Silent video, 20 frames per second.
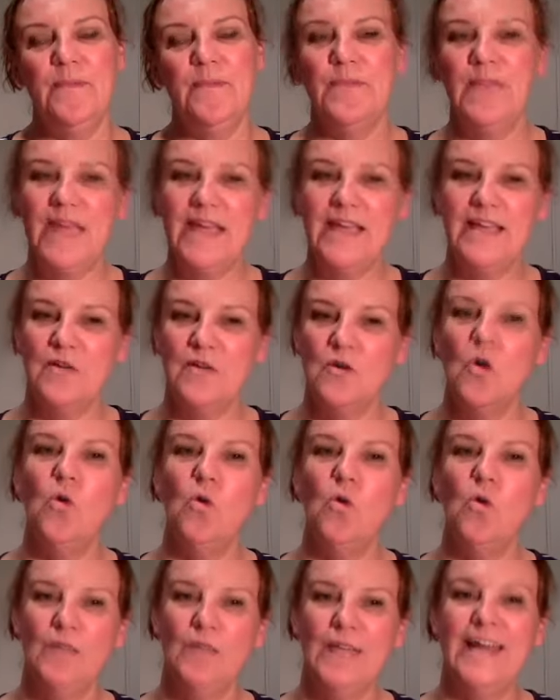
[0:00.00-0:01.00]
they can
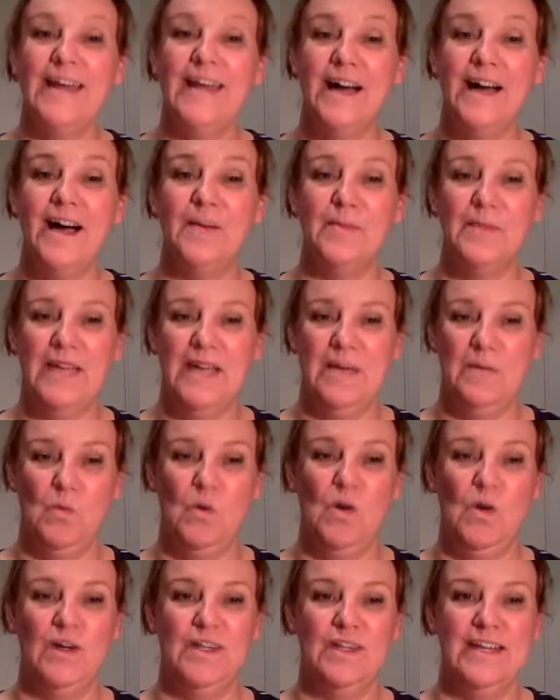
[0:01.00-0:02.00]
all get up and
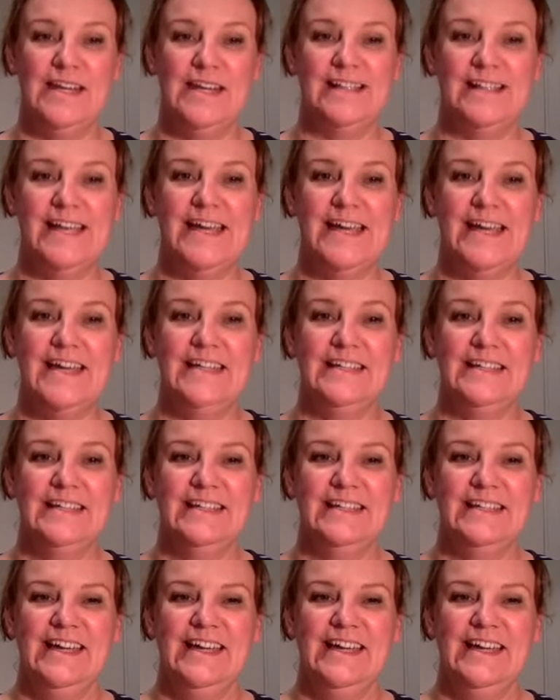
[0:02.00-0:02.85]
work the next day.